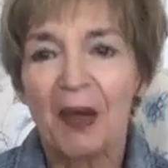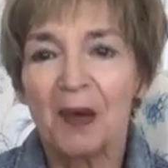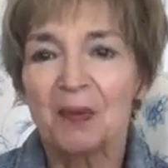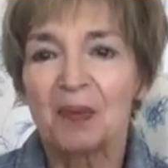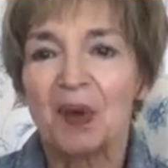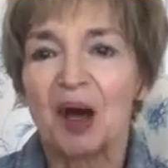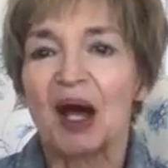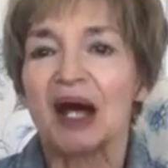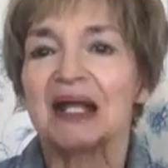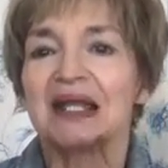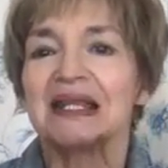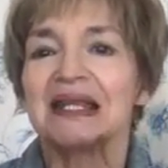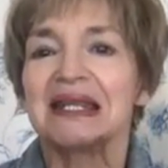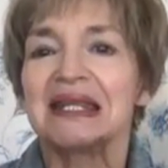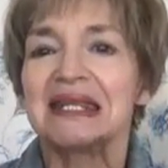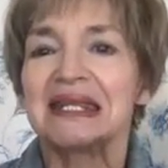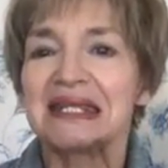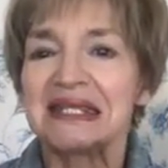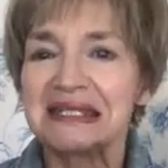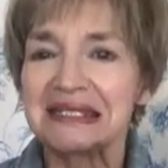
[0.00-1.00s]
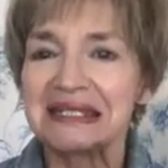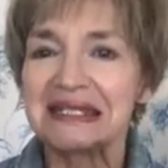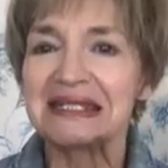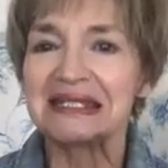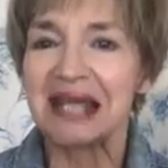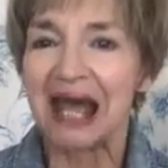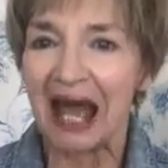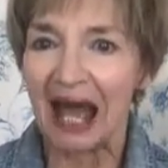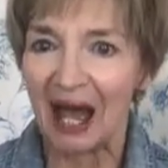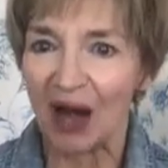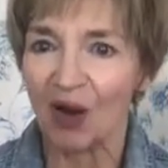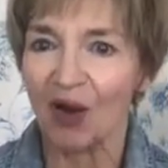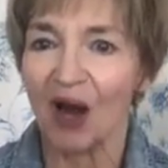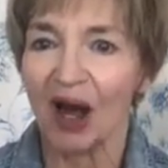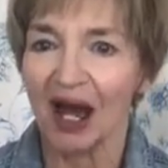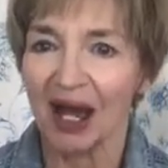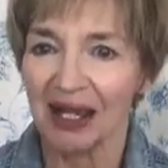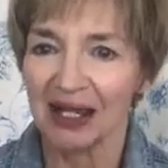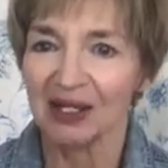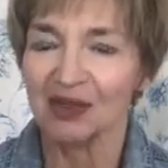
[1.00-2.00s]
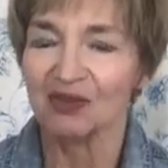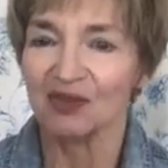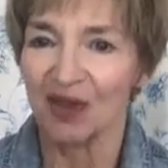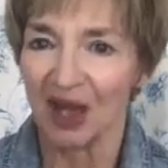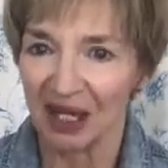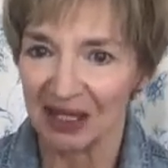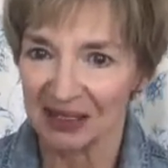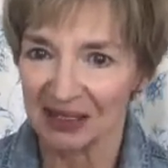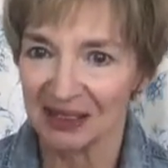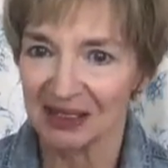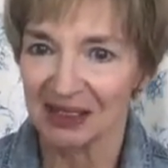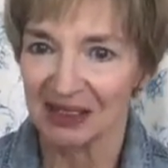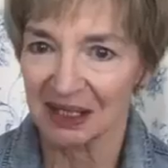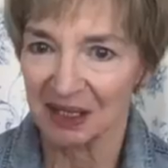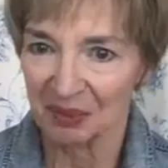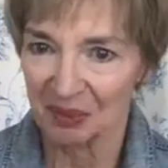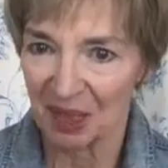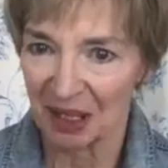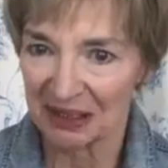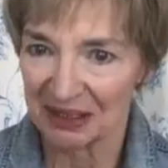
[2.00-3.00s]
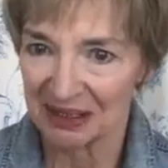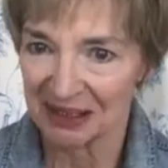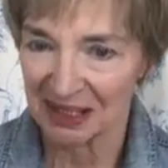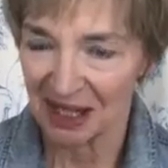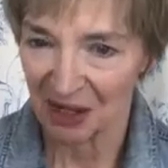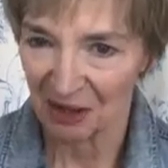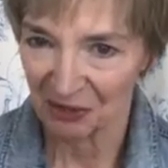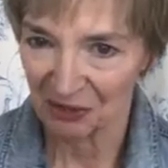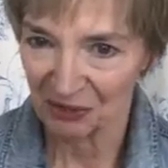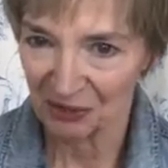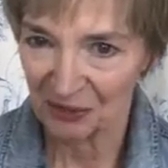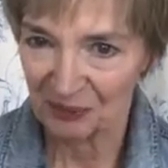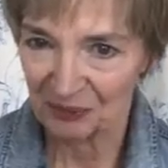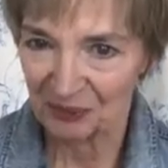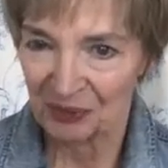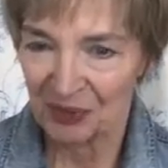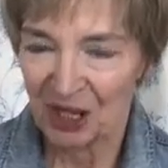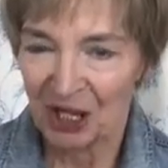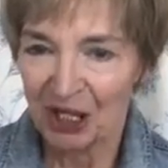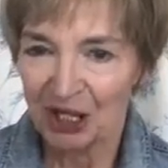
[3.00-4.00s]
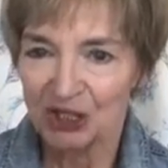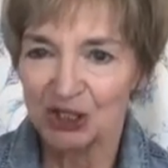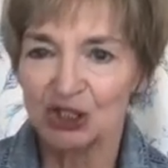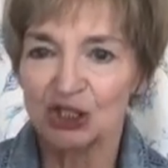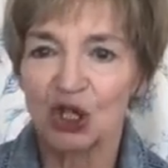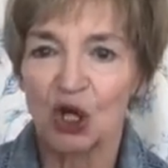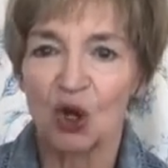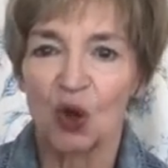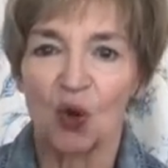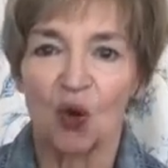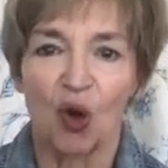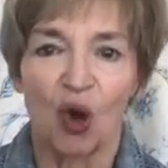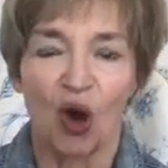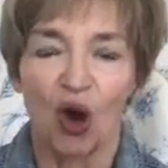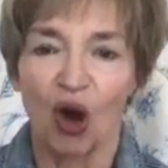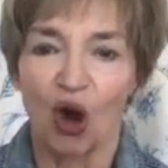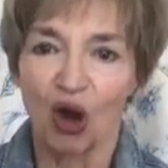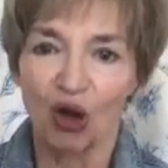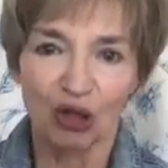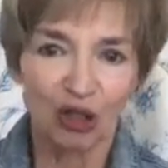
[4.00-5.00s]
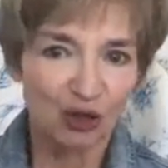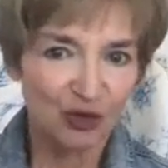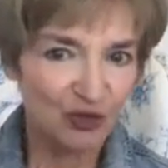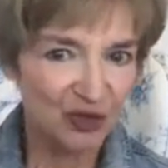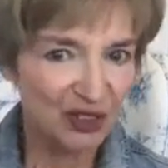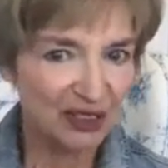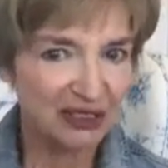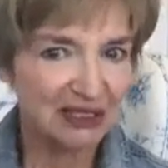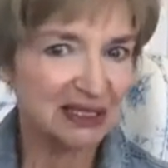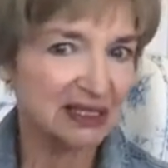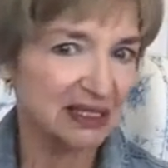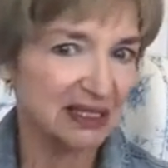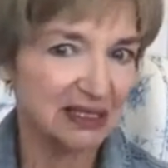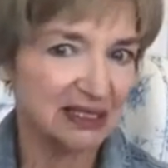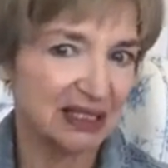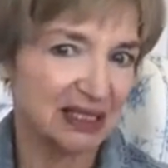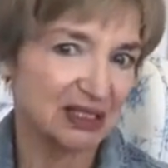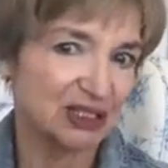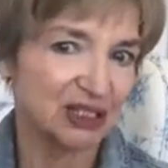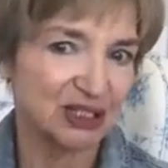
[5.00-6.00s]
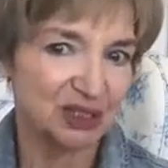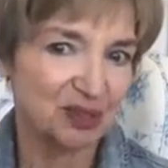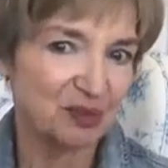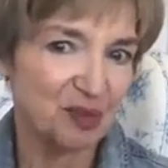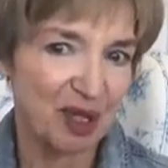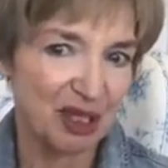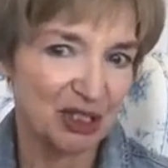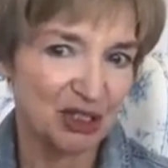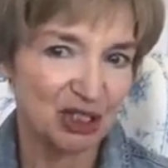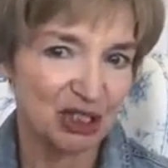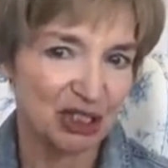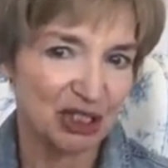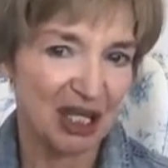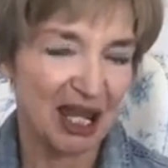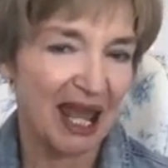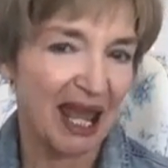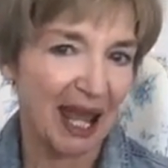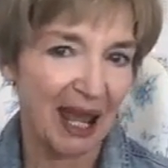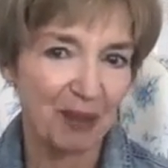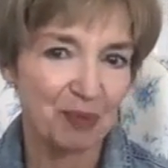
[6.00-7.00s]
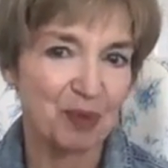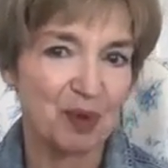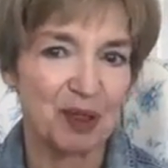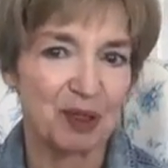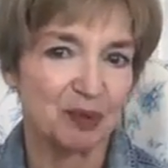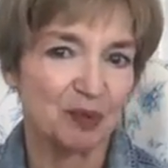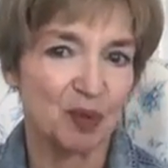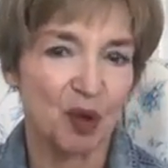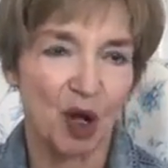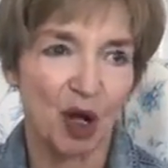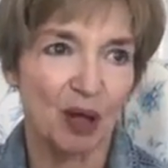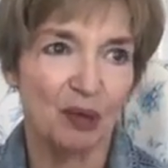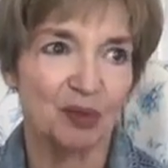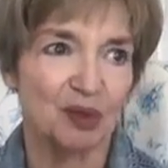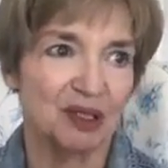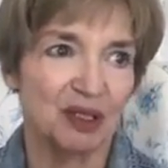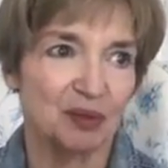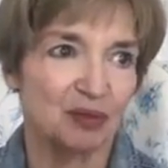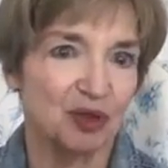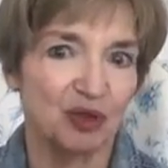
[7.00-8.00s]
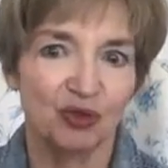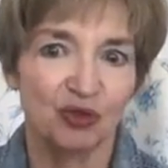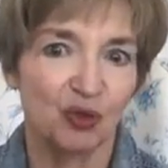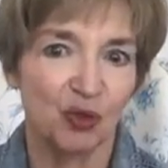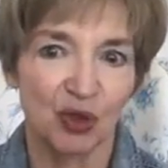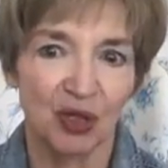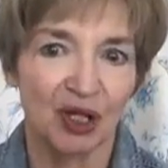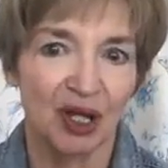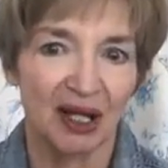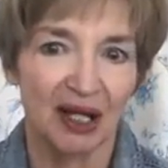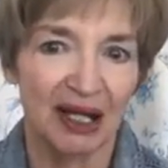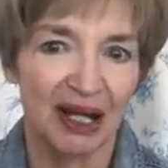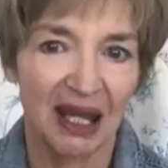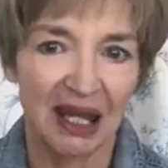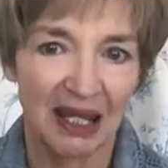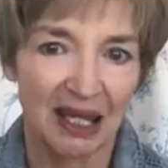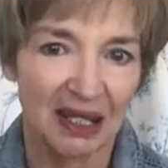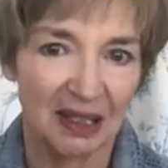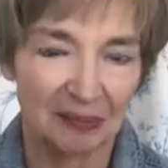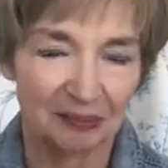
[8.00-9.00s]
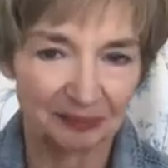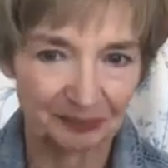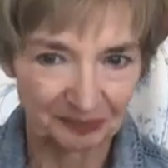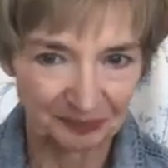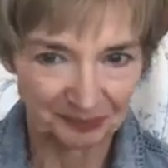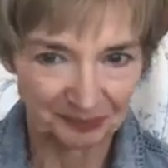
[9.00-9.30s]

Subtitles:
but this is how I invest in myself. So, all of these things I just mentioned happen probably before 9 a.m.